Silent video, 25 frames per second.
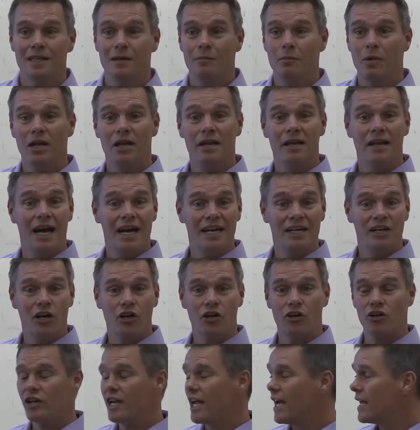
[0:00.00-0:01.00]
But at nine
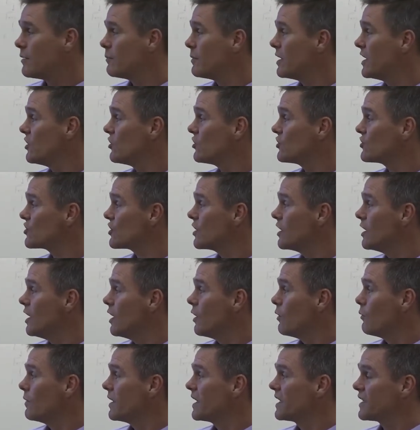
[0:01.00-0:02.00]
hundred nanometers,
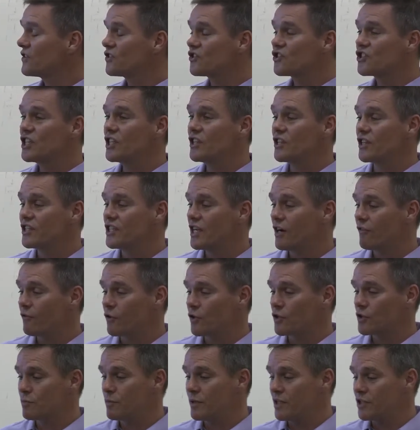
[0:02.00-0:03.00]
we can see the
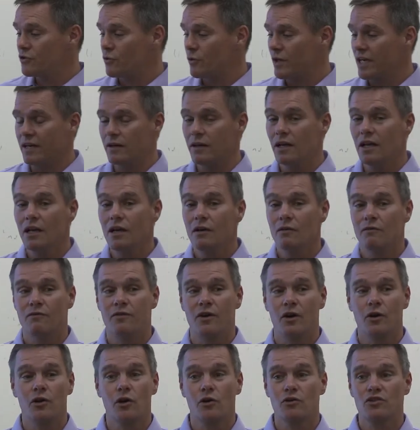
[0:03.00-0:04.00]
difference between
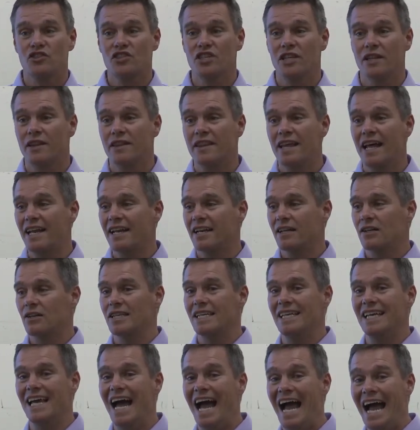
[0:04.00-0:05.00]

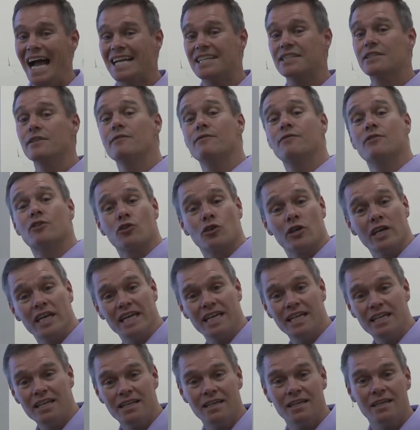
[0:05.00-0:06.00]
photosynthetically active
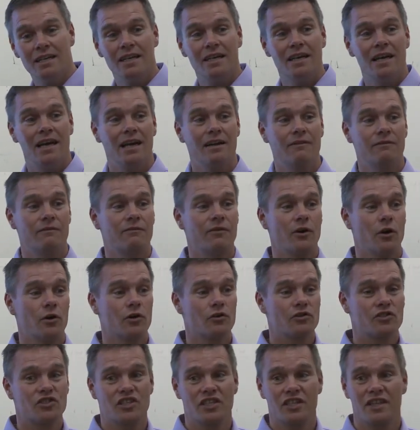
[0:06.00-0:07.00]
green and
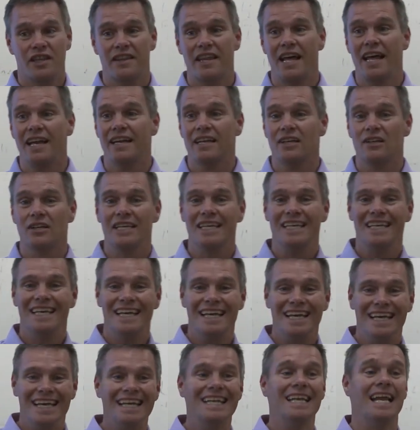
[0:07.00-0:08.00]
photosynthetically
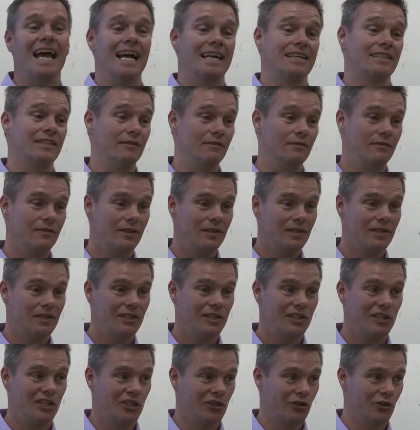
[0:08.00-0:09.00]
inactive
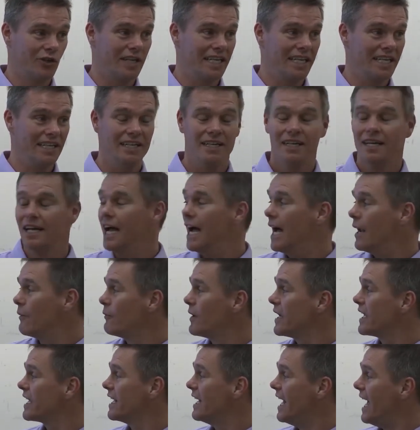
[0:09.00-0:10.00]
green. and
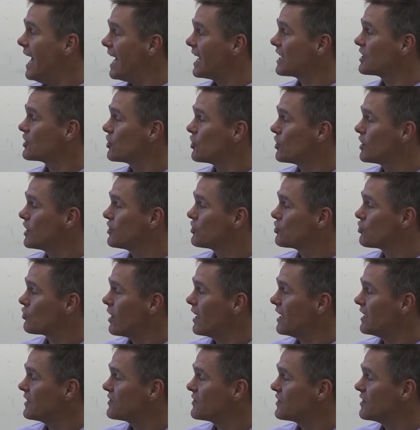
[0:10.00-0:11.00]
we can actually
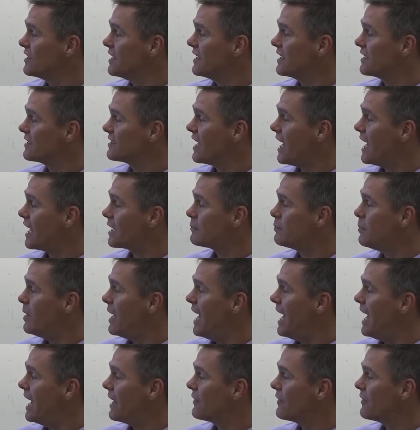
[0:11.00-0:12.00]
trace the exact
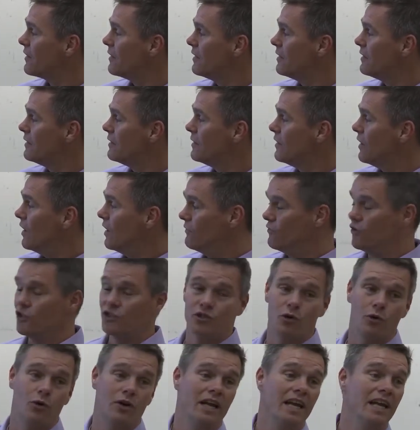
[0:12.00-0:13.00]
path of the
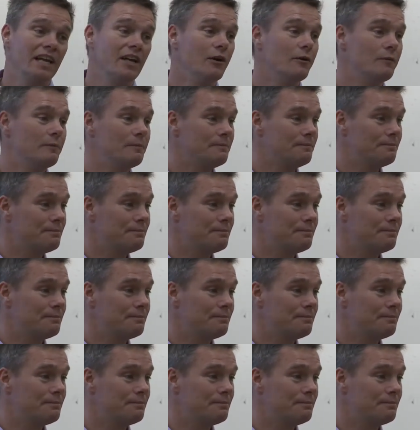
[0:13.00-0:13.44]
tornado.